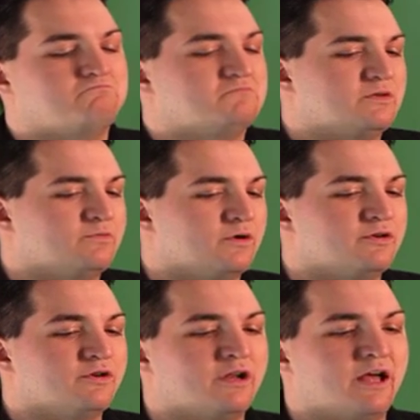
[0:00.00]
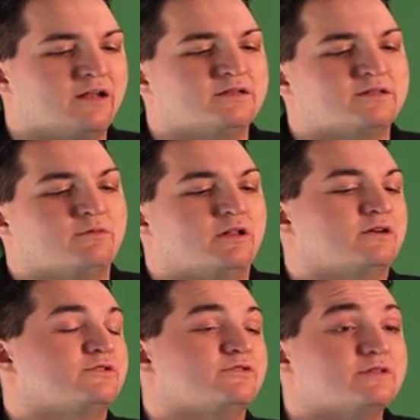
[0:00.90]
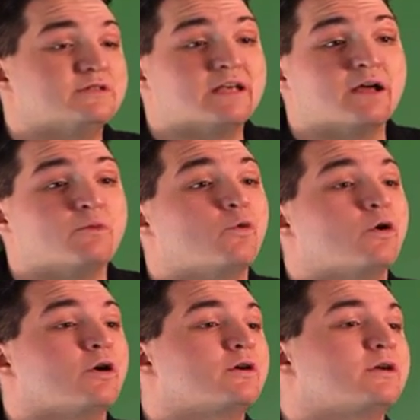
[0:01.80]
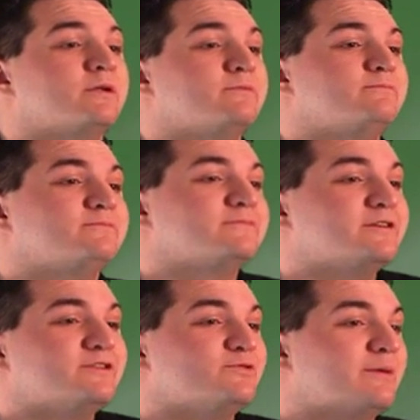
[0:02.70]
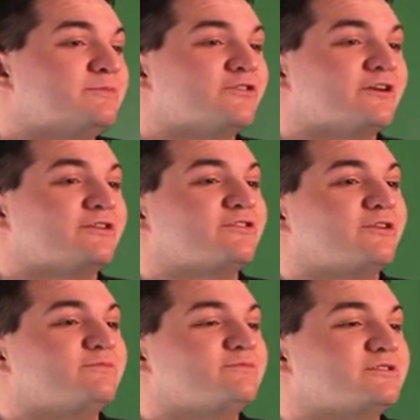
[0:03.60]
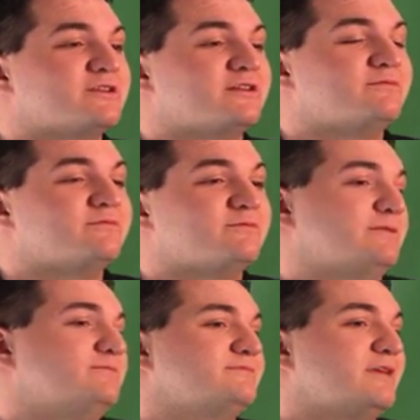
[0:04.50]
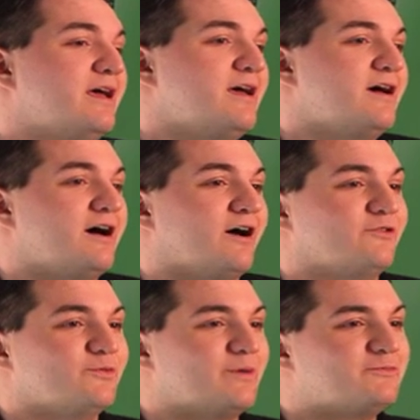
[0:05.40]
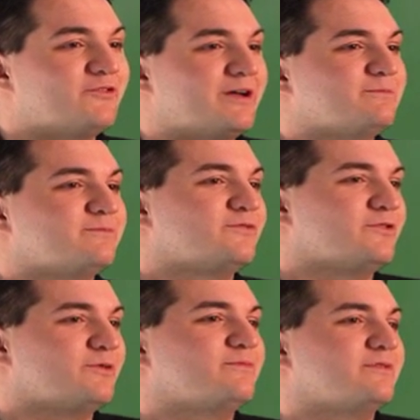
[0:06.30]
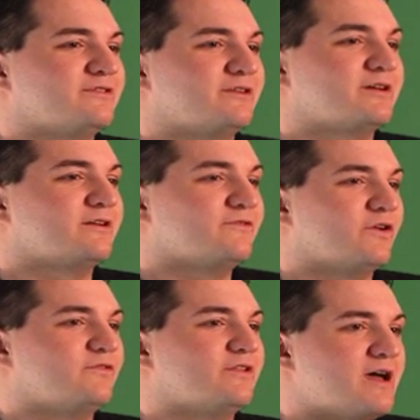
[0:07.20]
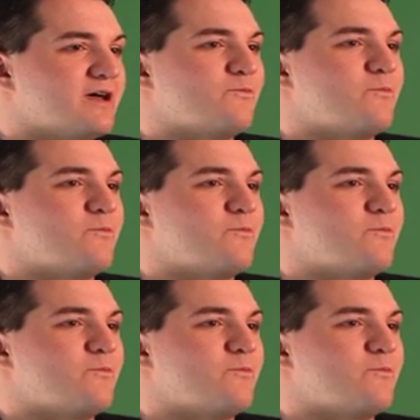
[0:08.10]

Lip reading: he said, "What are you good at?" And I said, "Well, I also do design work and I do web design." So I decided, well, I'll do the website. So that's how I got involved in that.